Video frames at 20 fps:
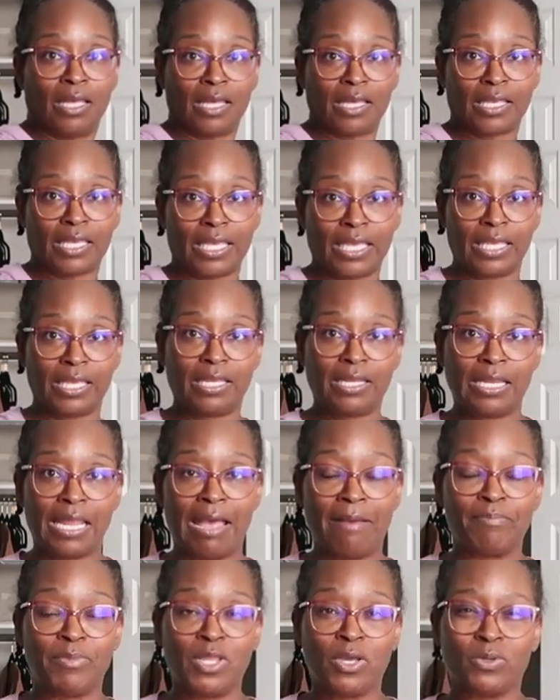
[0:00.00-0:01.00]
Again,
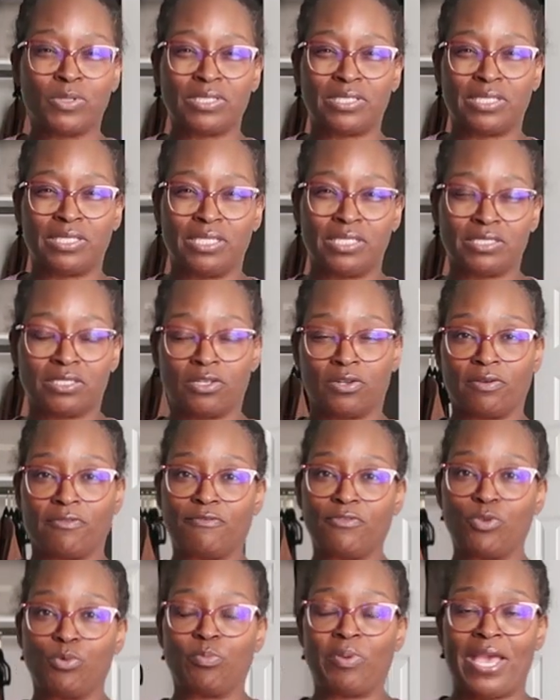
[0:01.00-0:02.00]
I'm noticing this on a
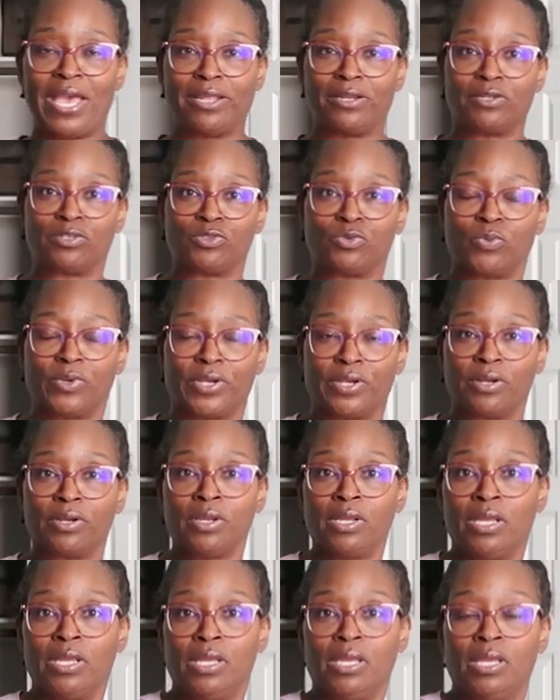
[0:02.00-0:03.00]
few patterns where